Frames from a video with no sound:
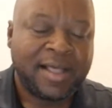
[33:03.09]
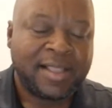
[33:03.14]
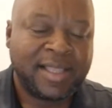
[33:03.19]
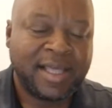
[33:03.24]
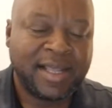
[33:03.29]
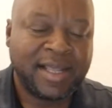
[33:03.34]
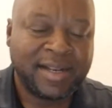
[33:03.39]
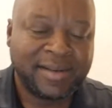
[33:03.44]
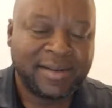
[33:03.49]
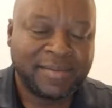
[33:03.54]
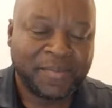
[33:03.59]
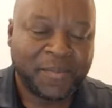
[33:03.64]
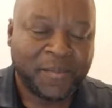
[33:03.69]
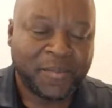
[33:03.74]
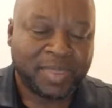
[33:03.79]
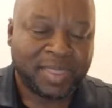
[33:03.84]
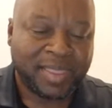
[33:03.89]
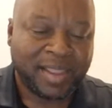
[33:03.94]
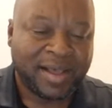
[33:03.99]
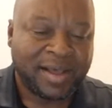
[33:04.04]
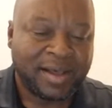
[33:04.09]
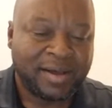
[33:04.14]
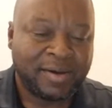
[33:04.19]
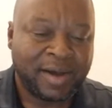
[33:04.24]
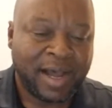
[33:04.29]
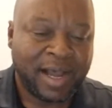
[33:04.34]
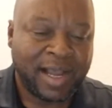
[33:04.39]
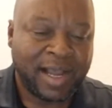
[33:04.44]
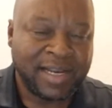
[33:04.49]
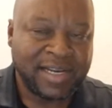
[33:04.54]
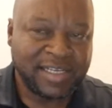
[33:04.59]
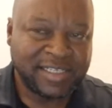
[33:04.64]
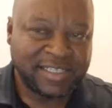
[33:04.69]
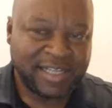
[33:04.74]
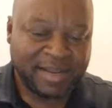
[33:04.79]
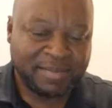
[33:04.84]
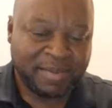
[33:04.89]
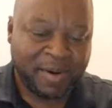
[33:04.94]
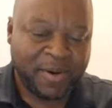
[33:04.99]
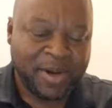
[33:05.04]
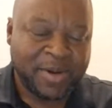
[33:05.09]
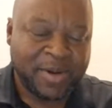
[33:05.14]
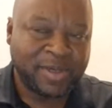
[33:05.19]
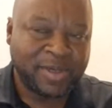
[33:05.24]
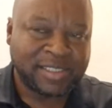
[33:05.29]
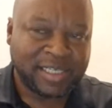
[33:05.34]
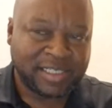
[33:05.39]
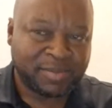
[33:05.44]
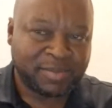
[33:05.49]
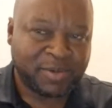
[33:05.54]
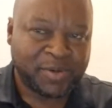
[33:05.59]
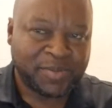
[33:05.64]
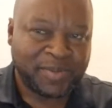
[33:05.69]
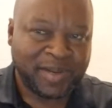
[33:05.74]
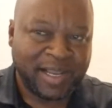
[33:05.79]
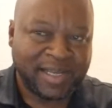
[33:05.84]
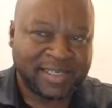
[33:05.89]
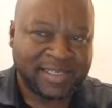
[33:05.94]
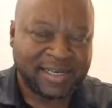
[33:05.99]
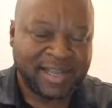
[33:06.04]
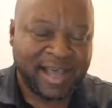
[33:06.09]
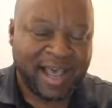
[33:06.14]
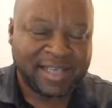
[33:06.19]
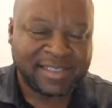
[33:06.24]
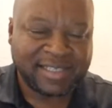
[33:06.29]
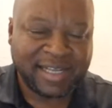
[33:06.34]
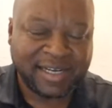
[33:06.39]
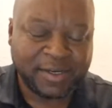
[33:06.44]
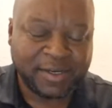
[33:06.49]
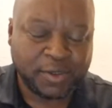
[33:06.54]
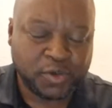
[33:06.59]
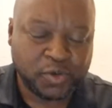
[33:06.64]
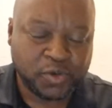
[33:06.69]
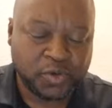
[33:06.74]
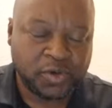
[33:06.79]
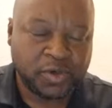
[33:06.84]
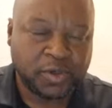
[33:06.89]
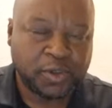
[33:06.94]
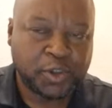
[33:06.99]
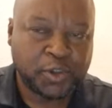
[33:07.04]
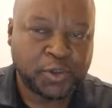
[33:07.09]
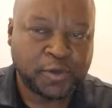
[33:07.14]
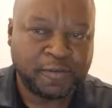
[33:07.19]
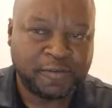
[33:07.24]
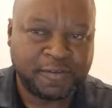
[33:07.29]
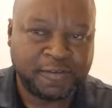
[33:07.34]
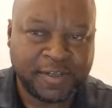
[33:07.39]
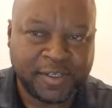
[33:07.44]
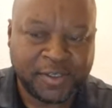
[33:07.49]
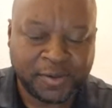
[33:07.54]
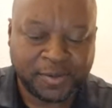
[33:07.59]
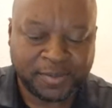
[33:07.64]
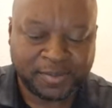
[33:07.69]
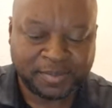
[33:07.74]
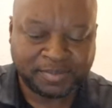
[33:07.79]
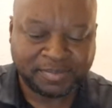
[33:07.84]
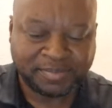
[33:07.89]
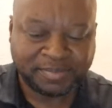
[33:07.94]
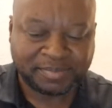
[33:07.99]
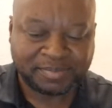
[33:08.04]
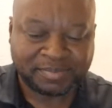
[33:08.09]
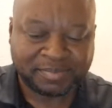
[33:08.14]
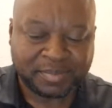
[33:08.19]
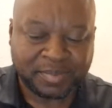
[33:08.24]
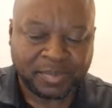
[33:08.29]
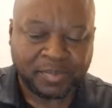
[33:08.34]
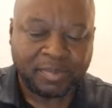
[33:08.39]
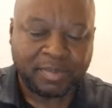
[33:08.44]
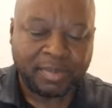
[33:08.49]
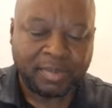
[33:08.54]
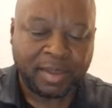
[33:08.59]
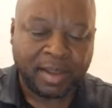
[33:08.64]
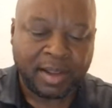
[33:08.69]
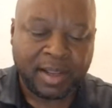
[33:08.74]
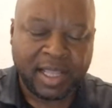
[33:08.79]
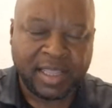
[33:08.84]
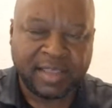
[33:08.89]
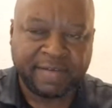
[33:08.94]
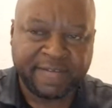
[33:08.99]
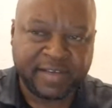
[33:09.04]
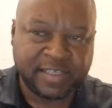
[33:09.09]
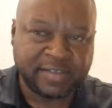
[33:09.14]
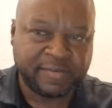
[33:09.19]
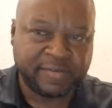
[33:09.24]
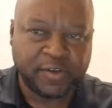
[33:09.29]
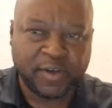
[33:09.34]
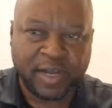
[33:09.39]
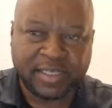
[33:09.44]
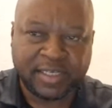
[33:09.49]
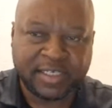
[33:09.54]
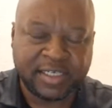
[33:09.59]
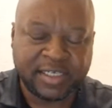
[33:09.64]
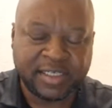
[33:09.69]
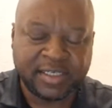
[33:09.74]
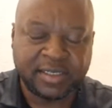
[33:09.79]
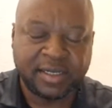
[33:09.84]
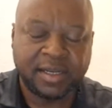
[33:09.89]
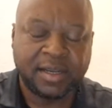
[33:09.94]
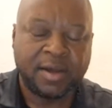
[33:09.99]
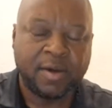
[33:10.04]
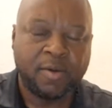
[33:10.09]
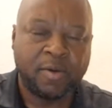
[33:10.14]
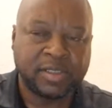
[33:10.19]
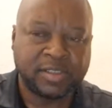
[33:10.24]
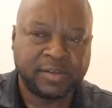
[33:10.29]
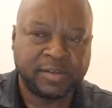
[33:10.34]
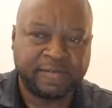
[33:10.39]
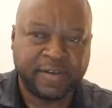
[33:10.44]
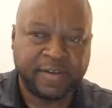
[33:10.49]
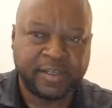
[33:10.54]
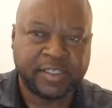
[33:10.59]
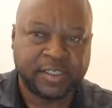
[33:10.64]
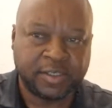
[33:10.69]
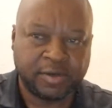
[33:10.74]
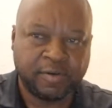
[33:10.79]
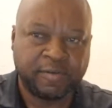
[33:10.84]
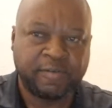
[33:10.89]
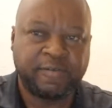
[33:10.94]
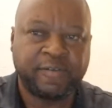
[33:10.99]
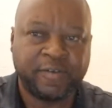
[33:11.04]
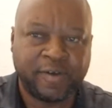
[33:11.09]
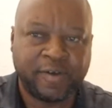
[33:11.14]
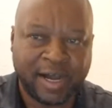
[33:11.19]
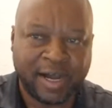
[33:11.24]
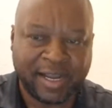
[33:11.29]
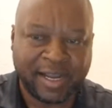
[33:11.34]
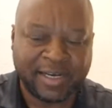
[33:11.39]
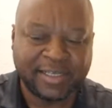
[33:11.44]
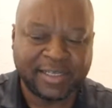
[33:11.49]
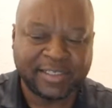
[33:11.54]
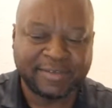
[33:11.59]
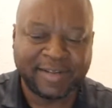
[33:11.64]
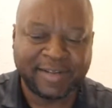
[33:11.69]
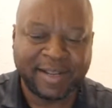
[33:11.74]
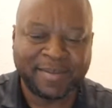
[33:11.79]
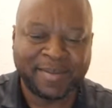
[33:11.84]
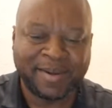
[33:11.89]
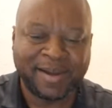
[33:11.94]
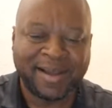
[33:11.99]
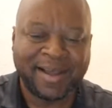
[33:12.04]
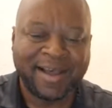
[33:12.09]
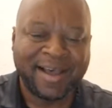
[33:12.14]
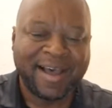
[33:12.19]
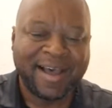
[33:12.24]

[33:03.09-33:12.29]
Then, Hakainde Hichilema, when he was just about to be elected, I started to shoot video. And the first video I did was the victory of Hakainde Hichilema.